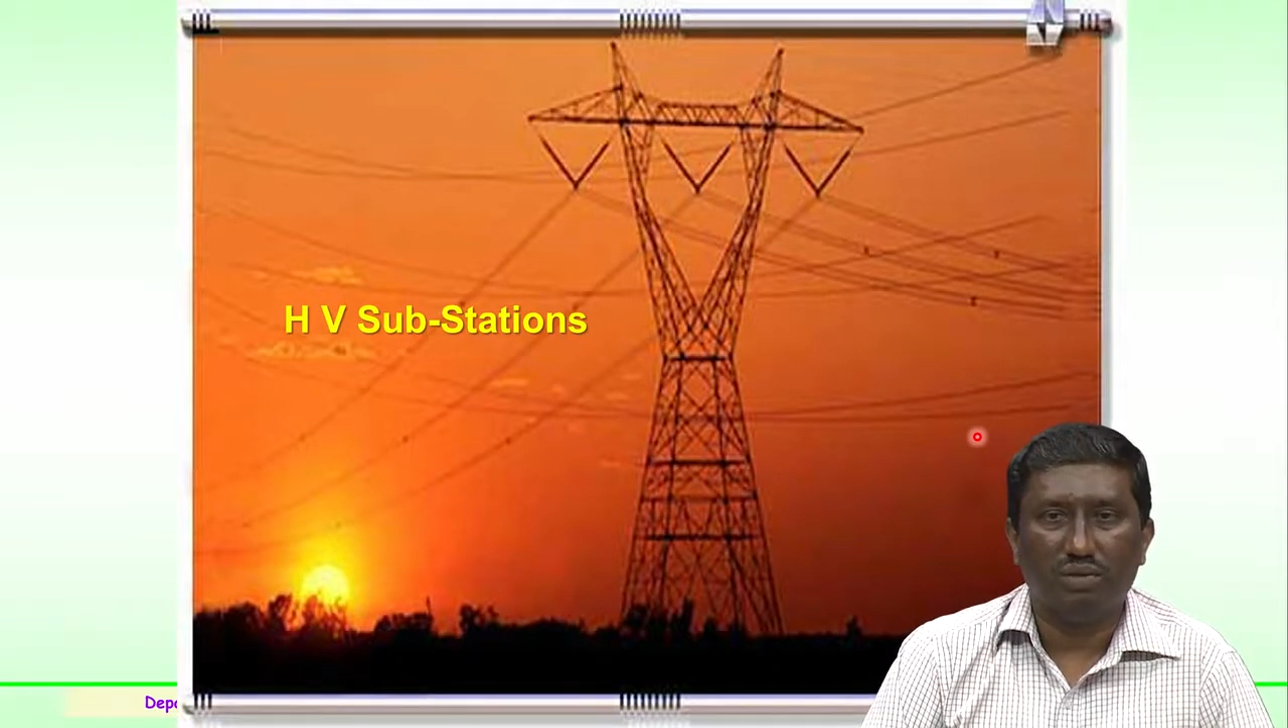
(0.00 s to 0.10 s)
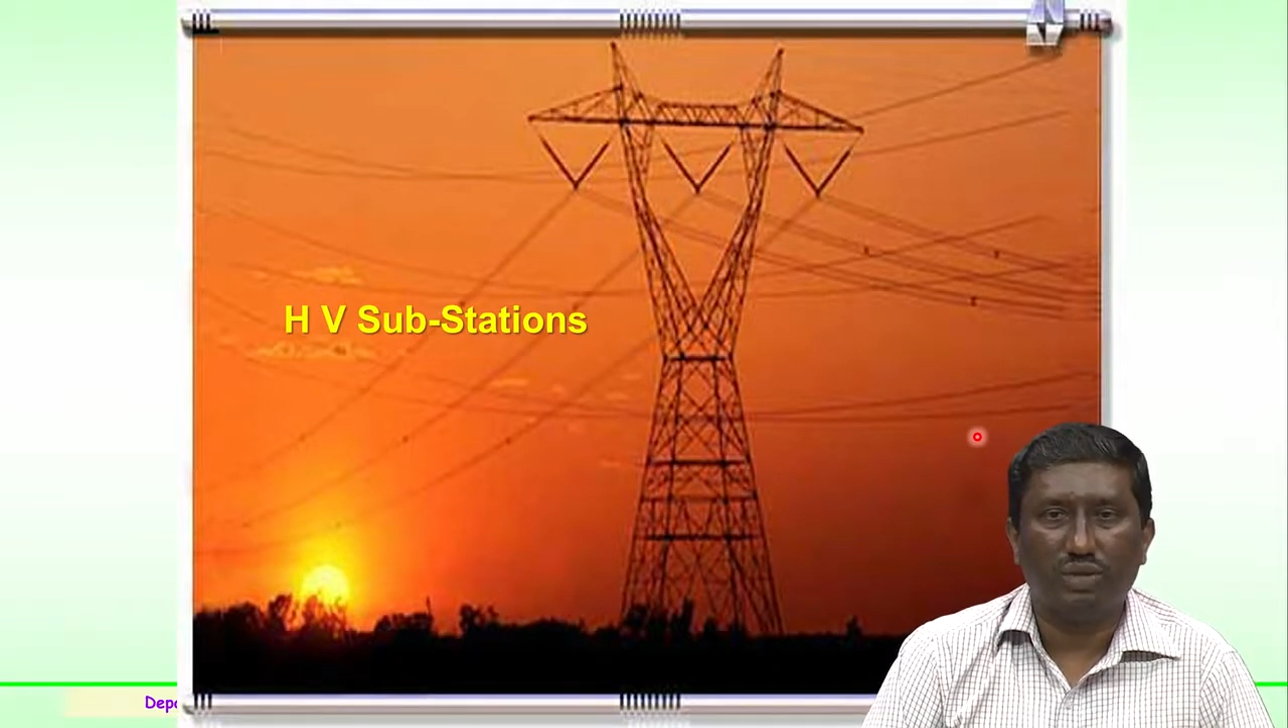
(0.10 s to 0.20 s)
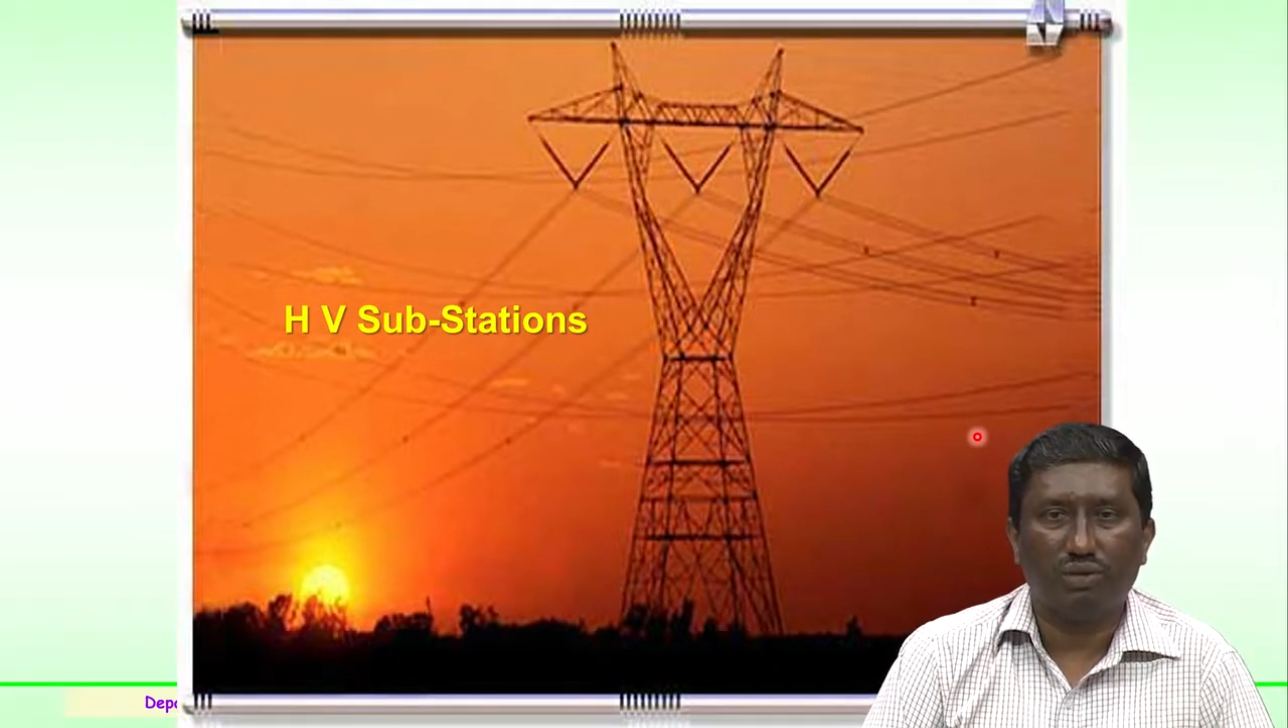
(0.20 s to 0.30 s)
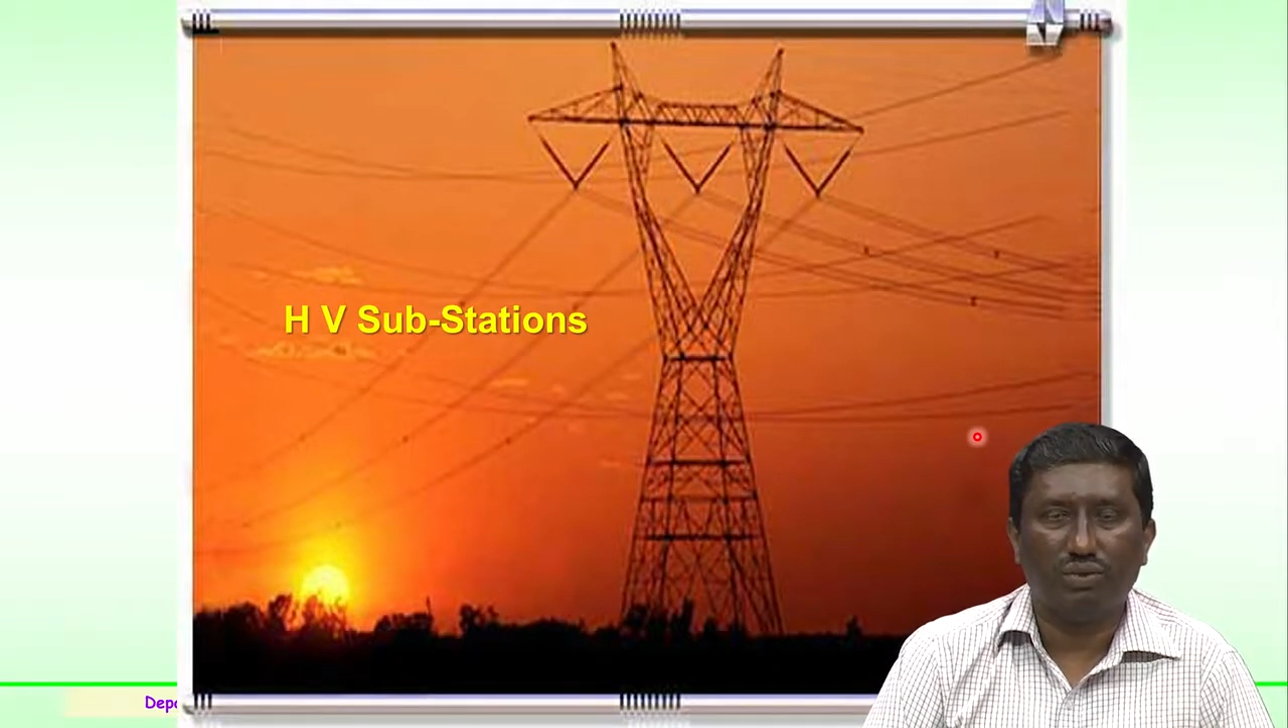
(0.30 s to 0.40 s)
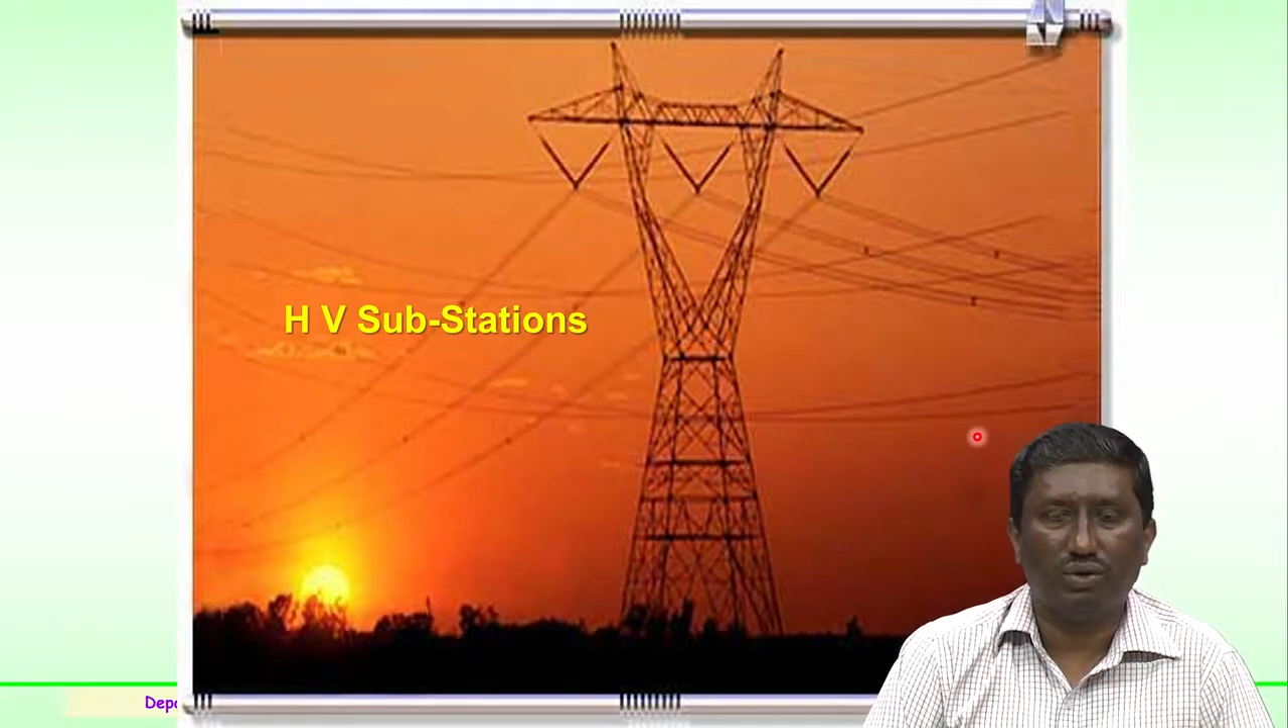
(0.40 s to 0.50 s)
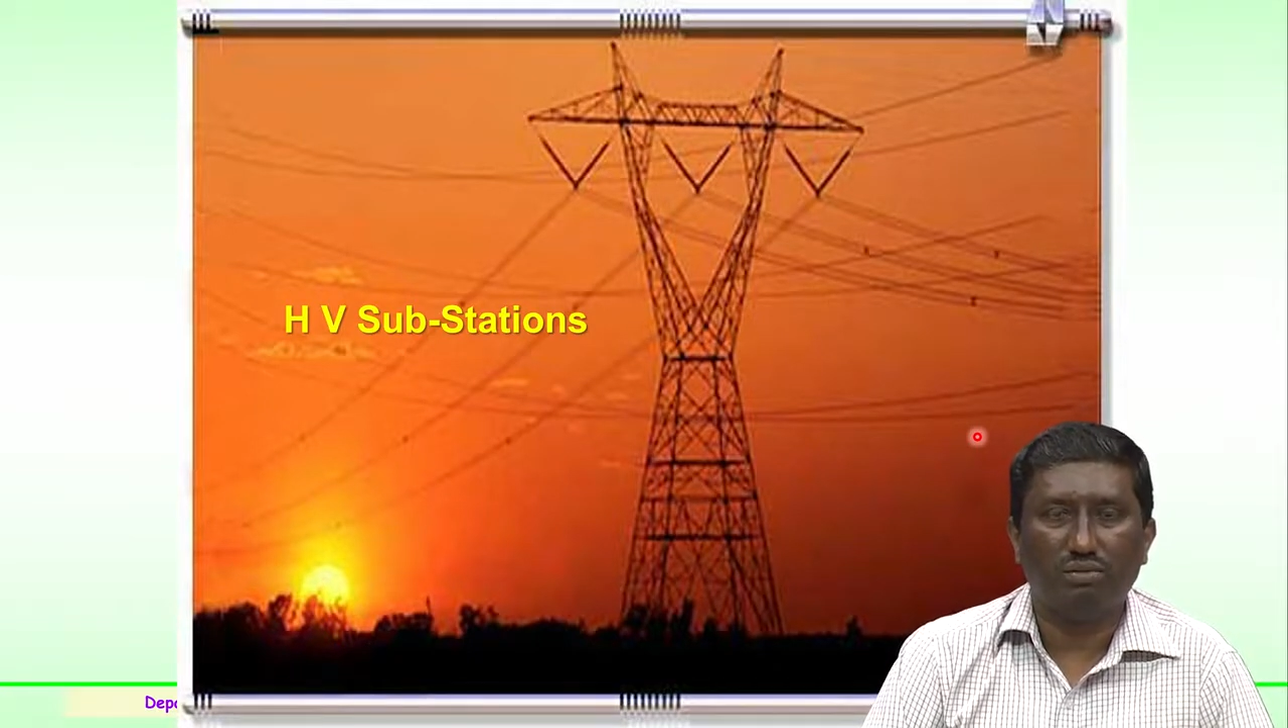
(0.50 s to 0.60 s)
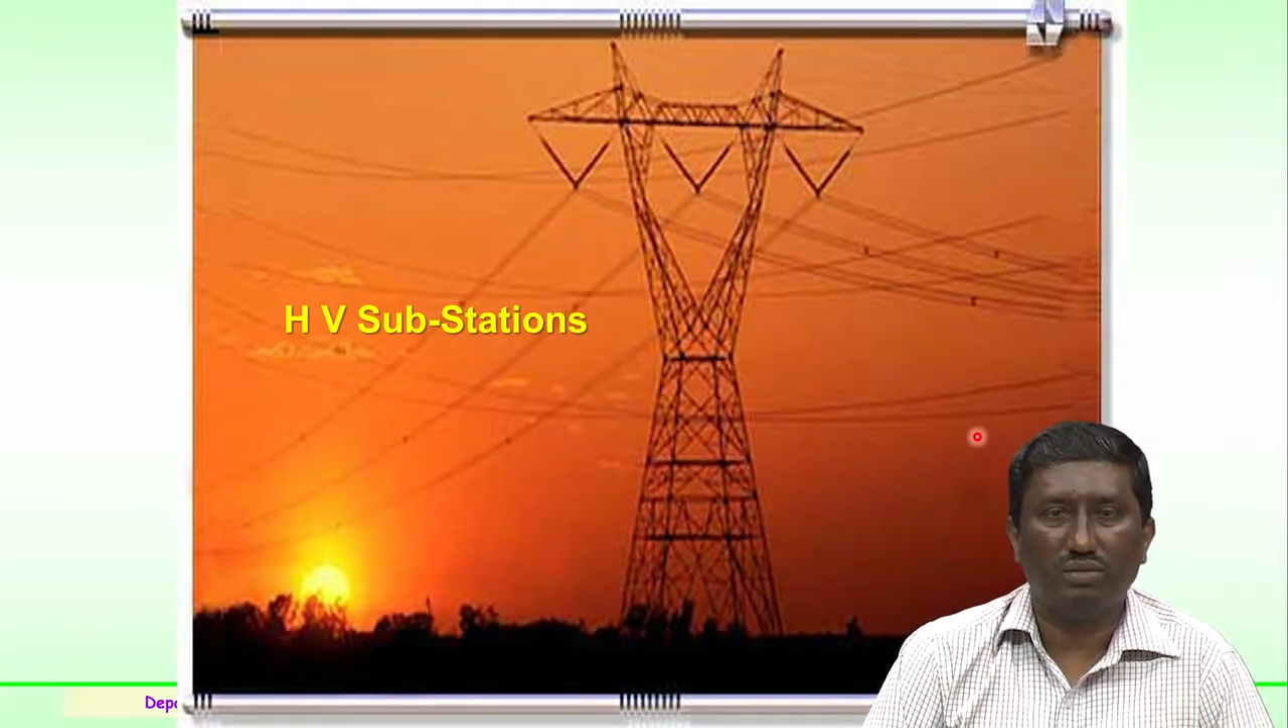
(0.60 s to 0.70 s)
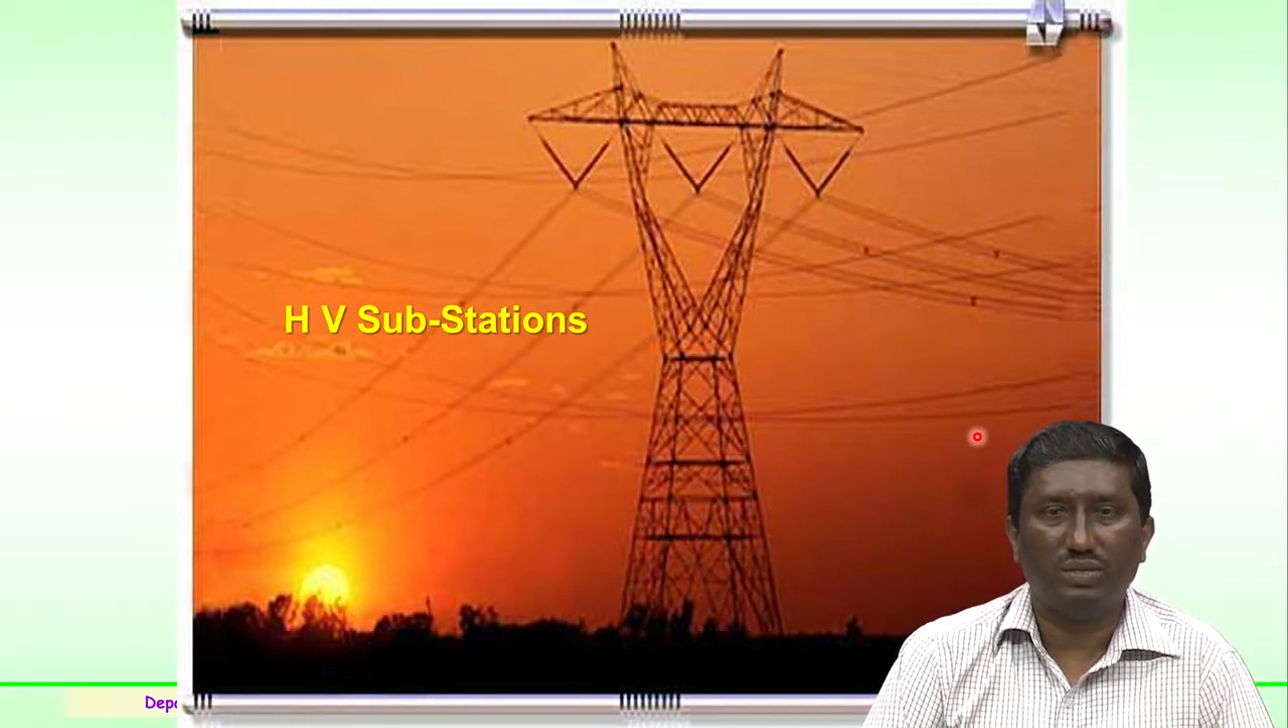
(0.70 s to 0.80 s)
perform